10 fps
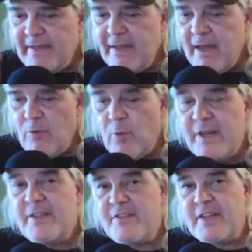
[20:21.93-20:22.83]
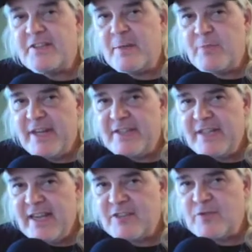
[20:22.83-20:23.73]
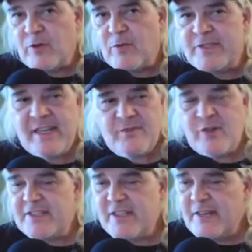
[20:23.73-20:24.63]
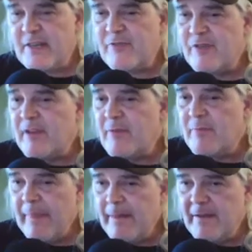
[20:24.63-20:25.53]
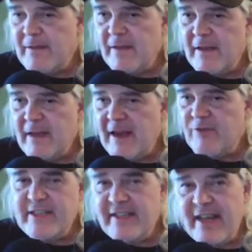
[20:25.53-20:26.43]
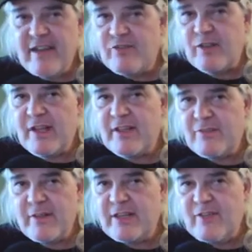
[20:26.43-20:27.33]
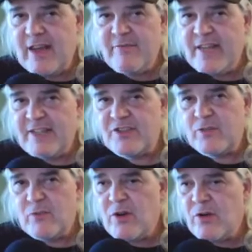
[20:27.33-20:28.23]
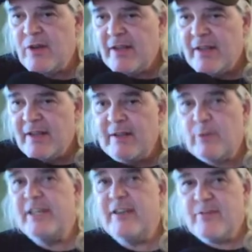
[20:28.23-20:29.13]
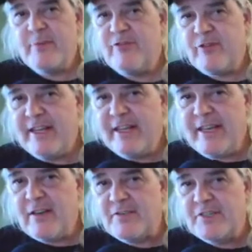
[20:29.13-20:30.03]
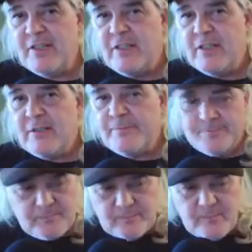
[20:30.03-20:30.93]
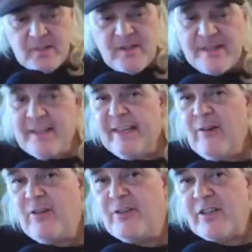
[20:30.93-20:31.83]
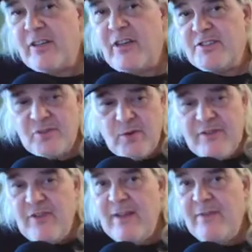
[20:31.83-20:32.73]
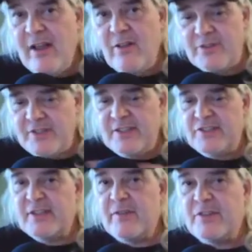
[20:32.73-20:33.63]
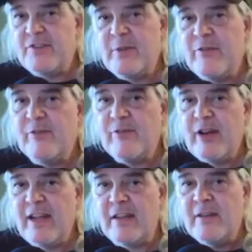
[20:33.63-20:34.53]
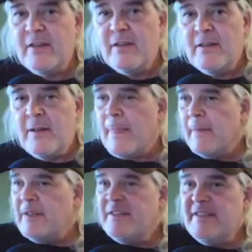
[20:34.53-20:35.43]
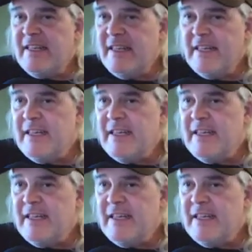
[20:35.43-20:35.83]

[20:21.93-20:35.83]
of the things I praised Daz for was after I signed up for them, every day for like 3-5 days in a row, they were giving me free gifts. Like a character that cost $25, they just give it to me for free. D.E.